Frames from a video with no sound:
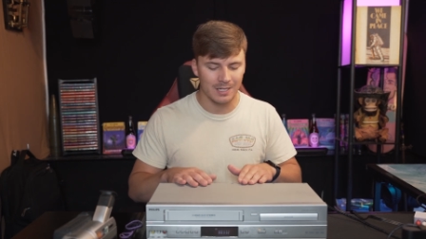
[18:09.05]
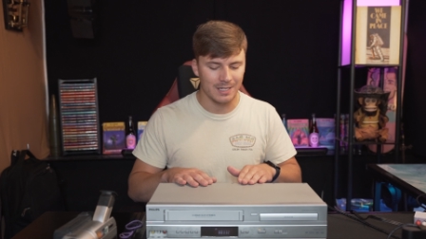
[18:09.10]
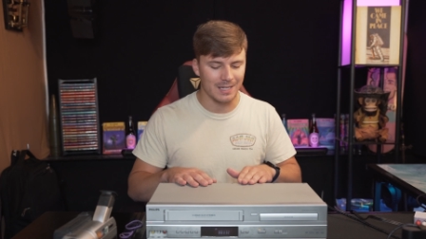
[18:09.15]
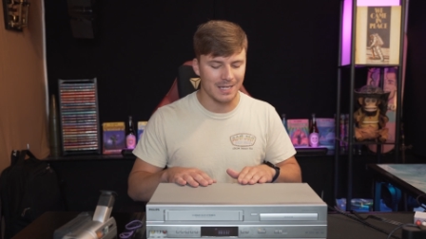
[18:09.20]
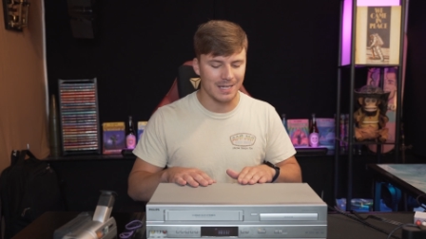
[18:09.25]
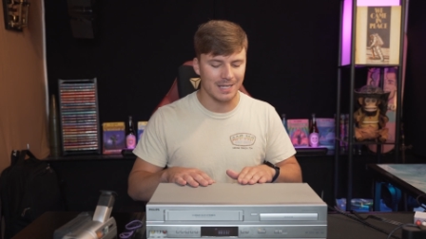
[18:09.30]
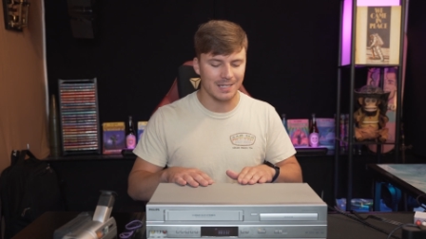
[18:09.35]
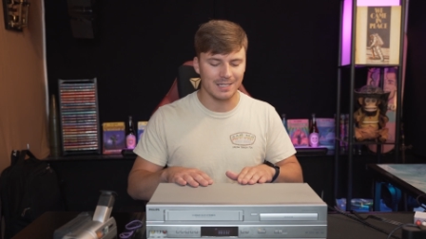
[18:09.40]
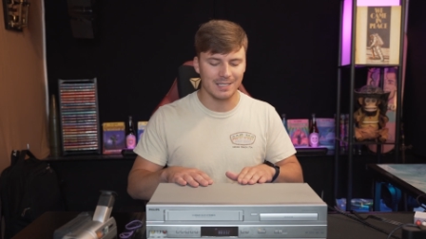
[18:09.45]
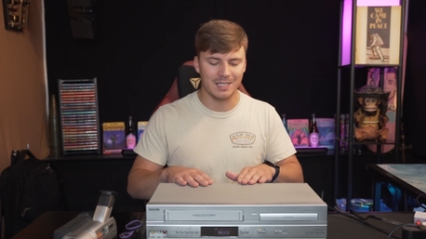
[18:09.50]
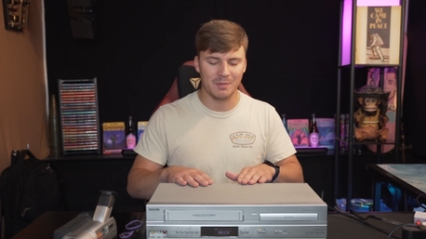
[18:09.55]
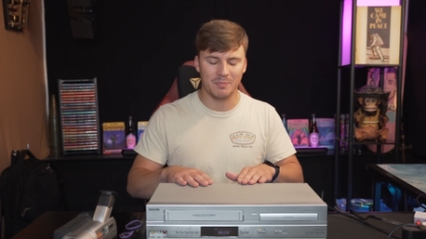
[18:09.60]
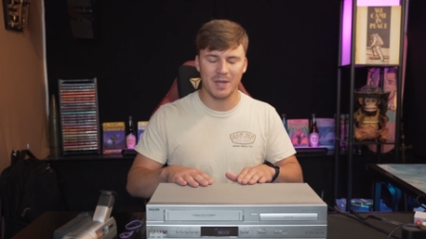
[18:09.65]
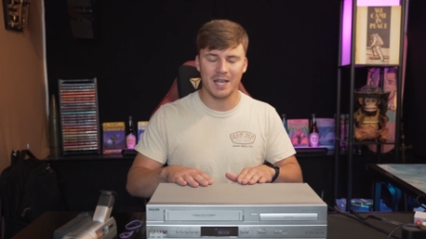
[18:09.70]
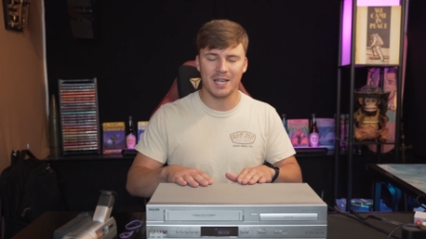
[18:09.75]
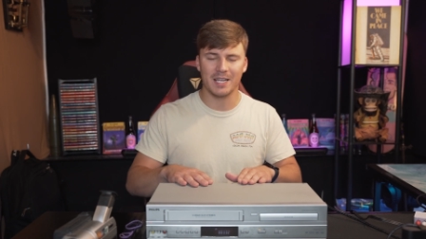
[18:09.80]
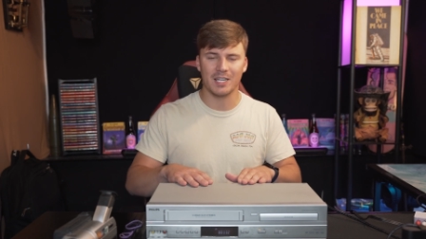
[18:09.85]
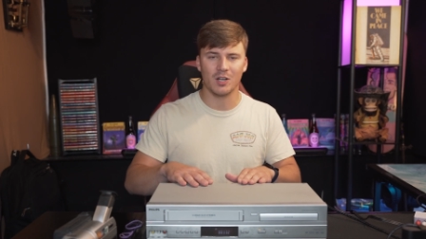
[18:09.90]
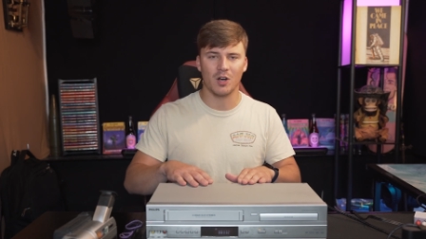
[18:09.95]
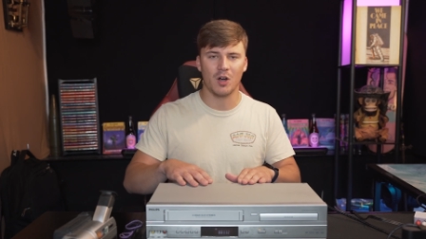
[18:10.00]
And
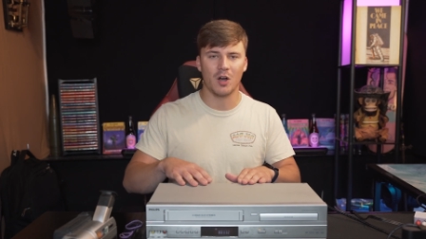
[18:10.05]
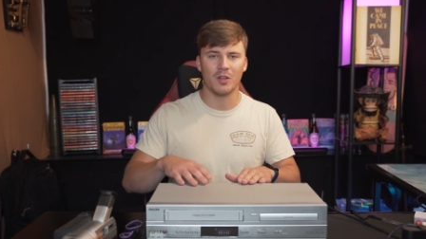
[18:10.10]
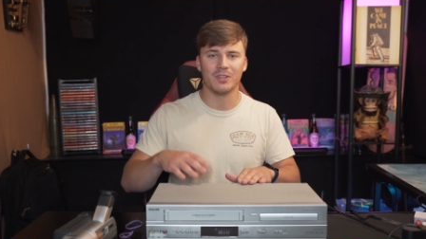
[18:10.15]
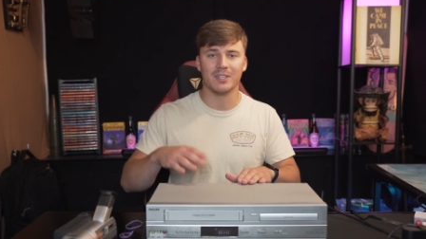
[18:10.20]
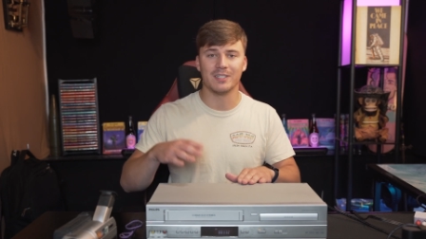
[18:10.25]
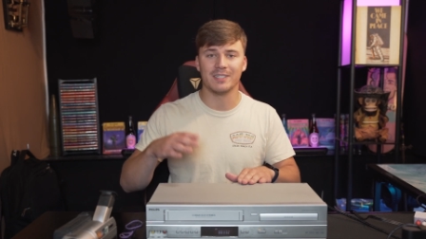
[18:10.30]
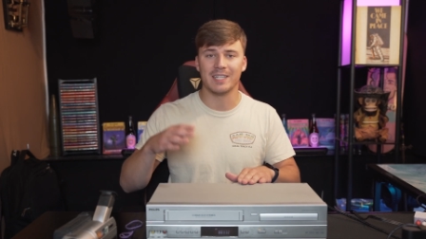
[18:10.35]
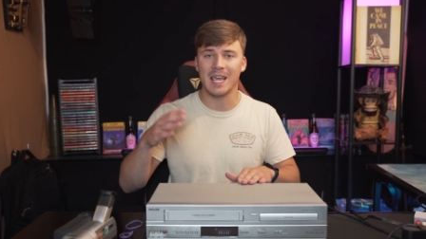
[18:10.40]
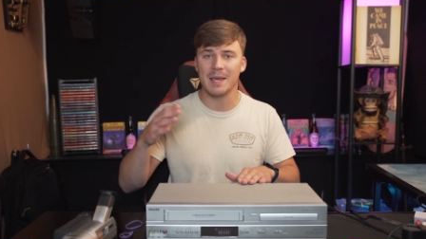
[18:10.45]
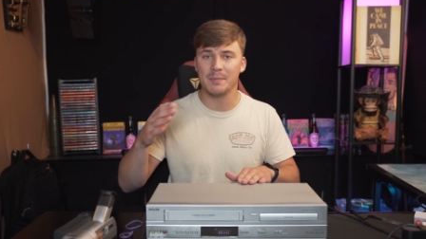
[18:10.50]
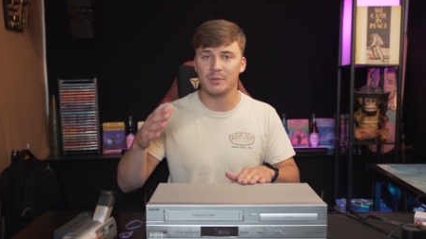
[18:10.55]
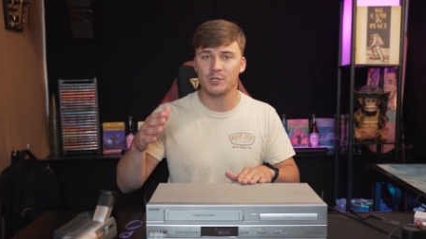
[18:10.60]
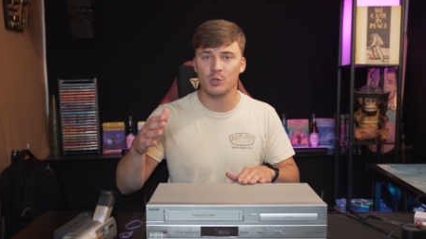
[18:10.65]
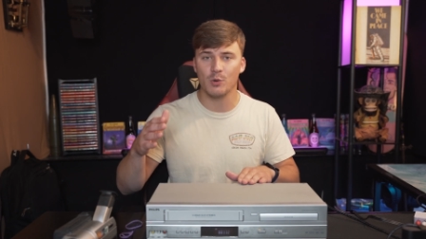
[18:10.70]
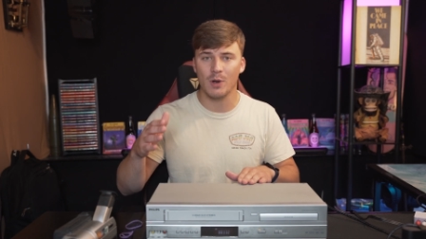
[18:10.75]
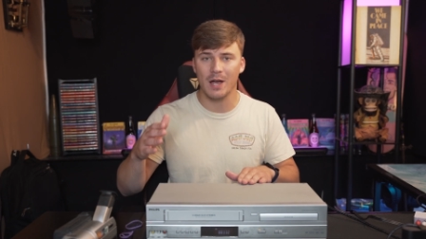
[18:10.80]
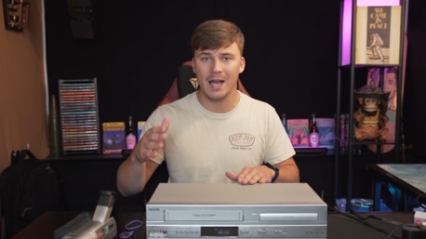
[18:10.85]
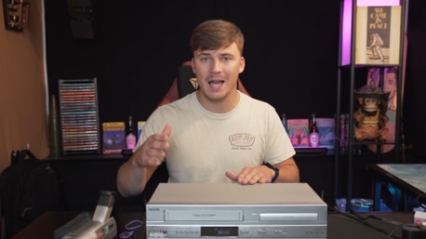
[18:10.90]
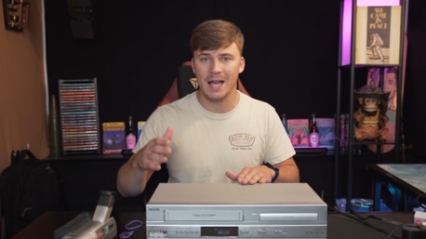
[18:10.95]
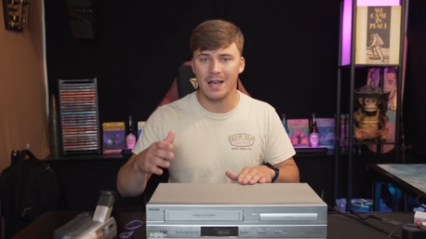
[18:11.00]
depending on the tapes
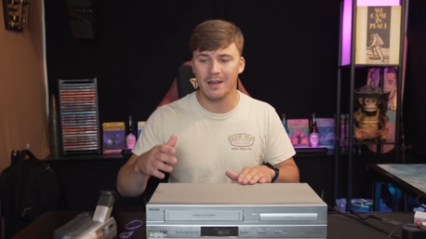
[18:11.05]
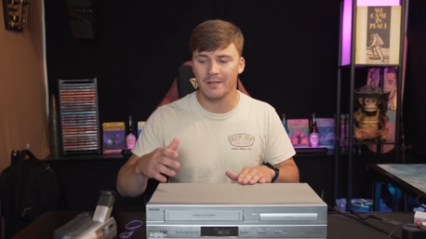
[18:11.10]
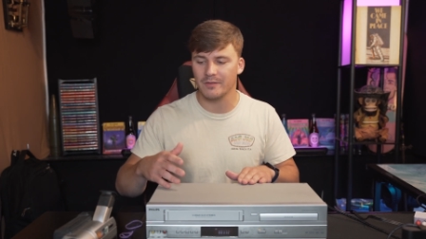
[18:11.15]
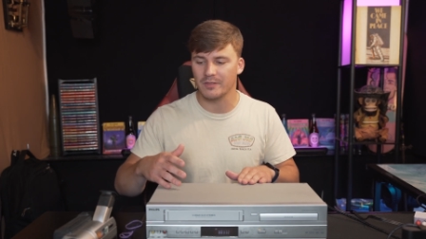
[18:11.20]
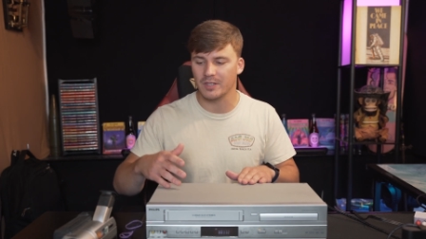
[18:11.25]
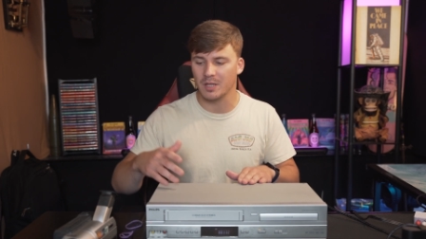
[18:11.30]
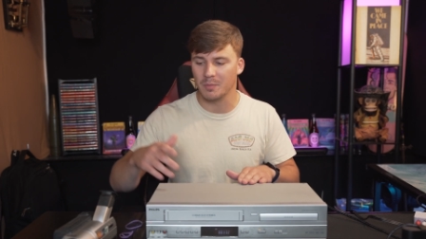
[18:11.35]
you have,